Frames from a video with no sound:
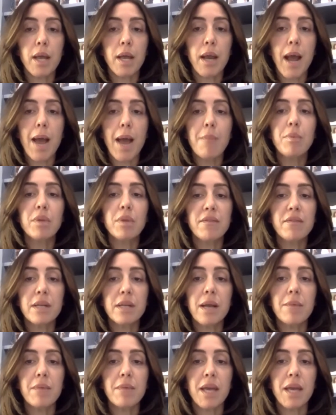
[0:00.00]
and I believe that
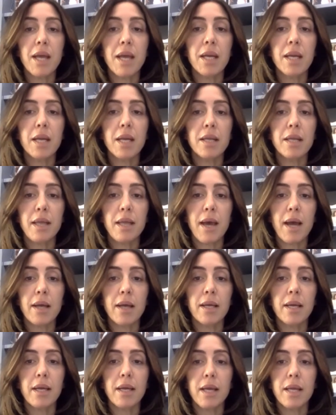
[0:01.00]
I'm the candidate that
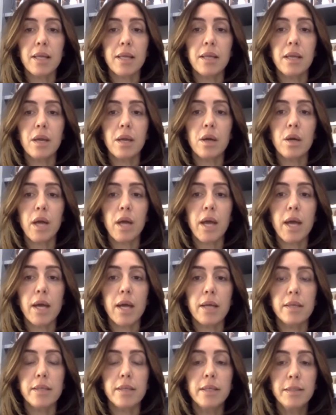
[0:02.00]
can get in there
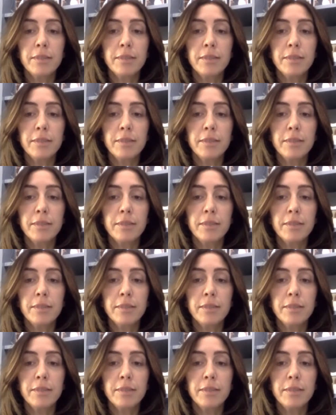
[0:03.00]
and